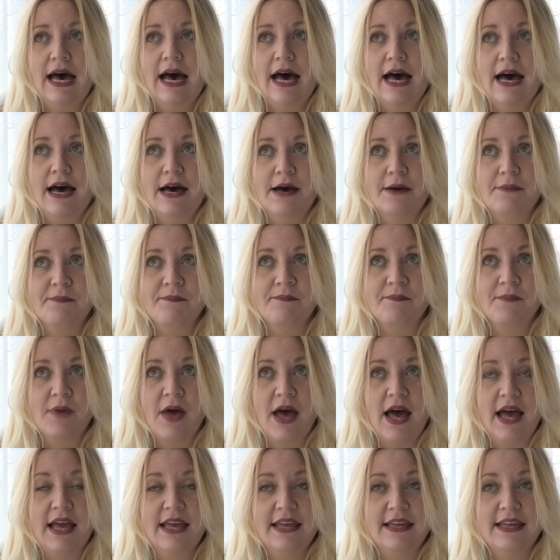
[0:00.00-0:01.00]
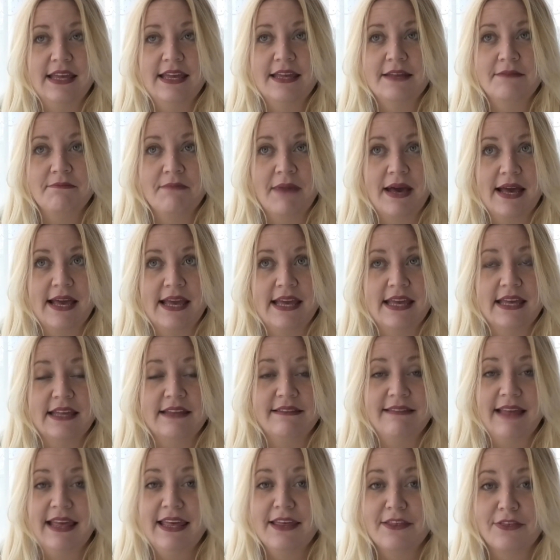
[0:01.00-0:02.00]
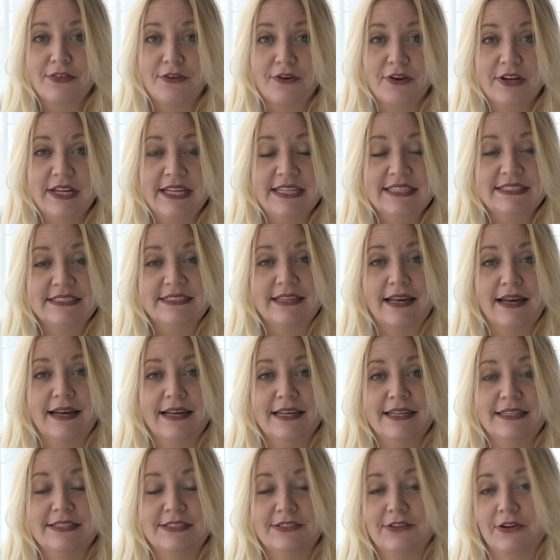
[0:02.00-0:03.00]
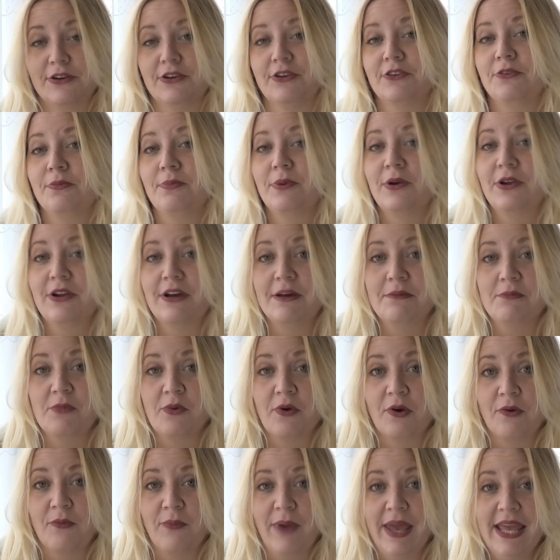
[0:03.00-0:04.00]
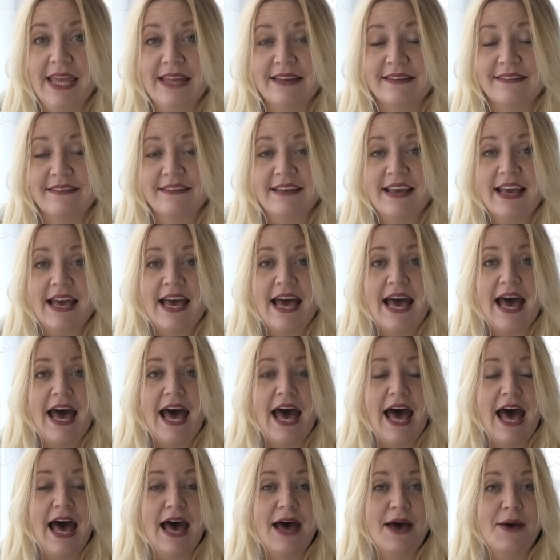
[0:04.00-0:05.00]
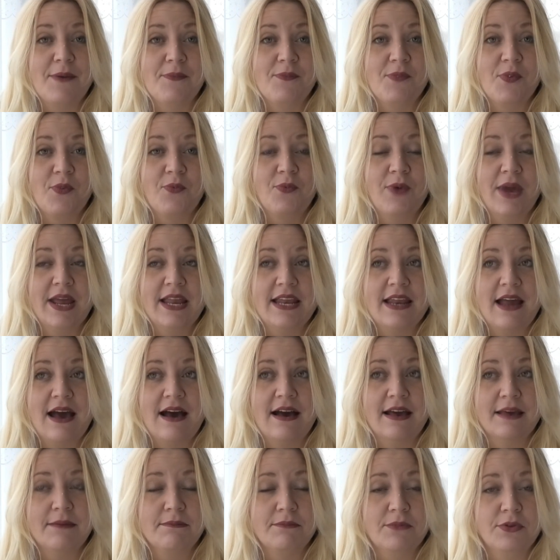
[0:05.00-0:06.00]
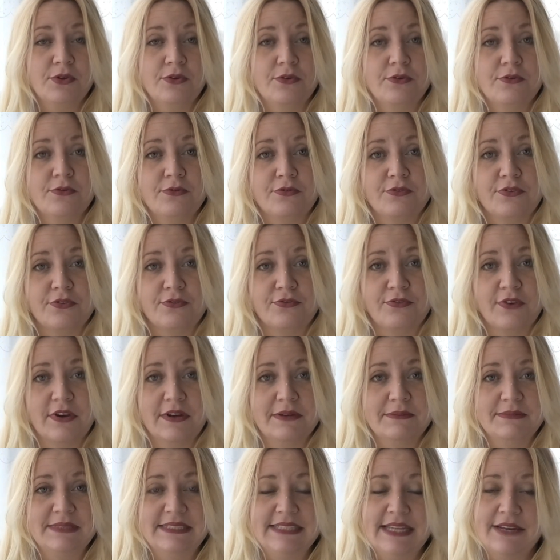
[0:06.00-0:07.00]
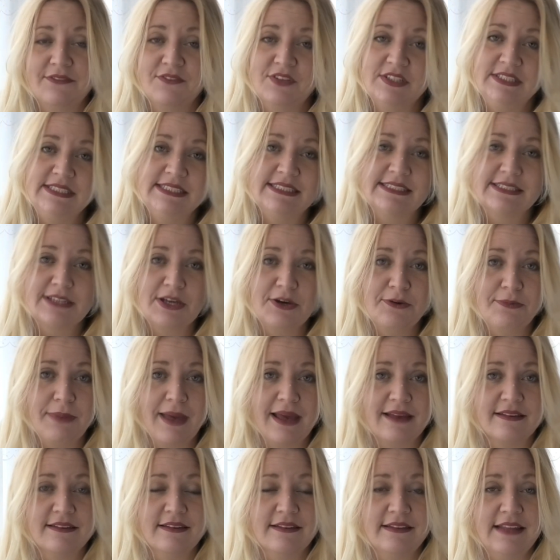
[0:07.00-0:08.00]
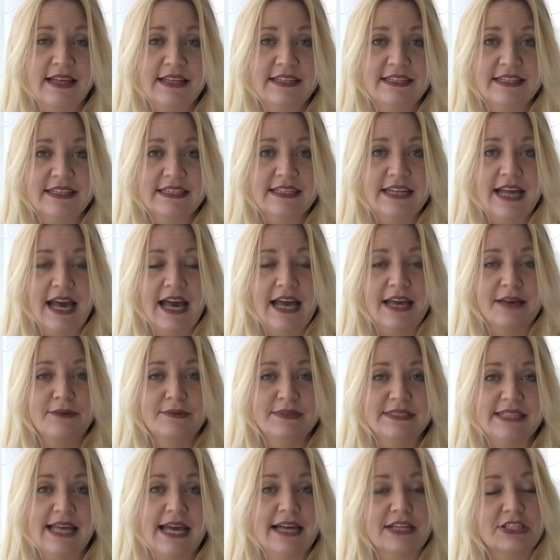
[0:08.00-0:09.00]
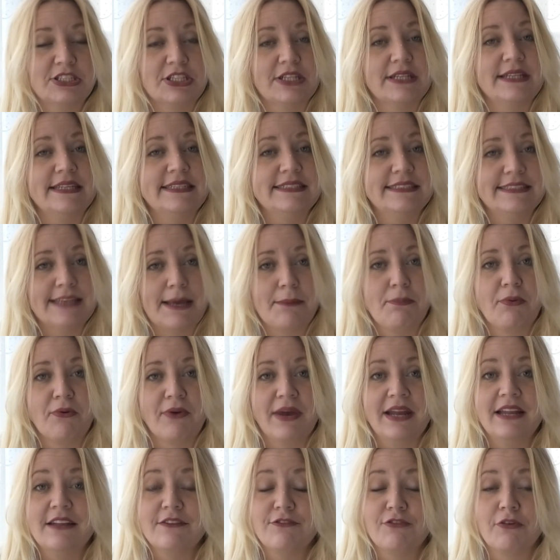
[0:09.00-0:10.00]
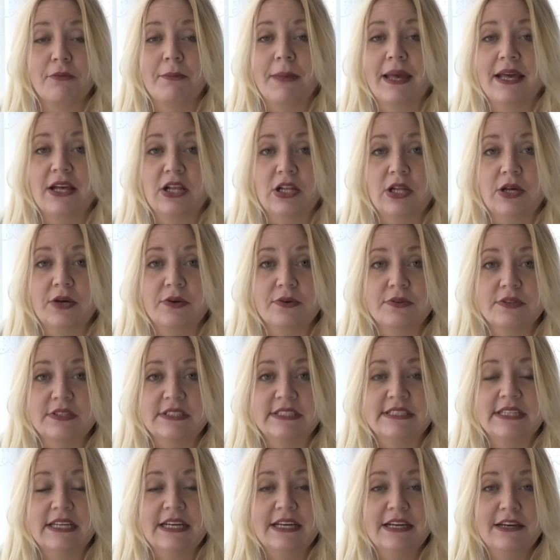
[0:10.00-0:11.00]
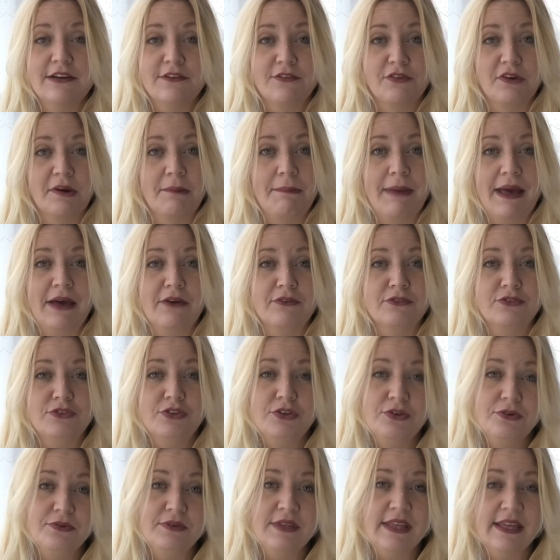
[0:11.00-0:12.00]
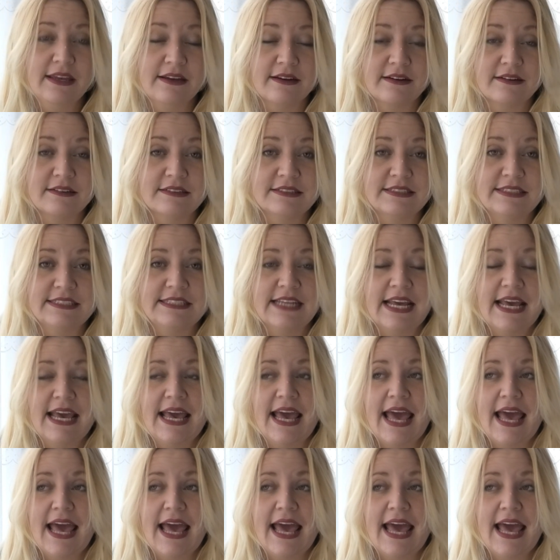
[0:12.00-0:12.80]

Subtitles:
In my late 30s, I started to put on more weight. When I moved from San Francisco back to London, I was actually separated from my clothes for about 2 years.